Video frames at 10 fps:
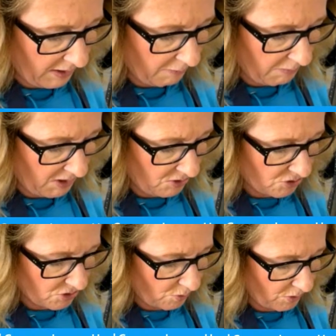Make
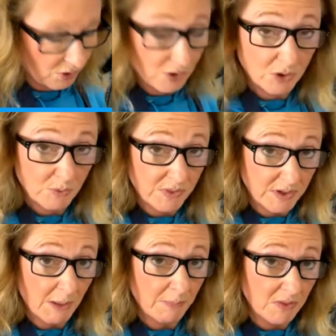sure we're good with the
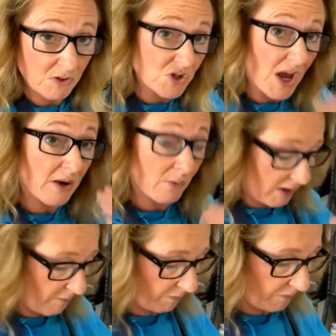depth of the
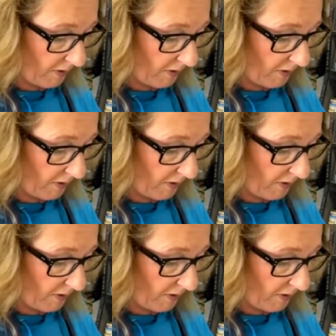shadowing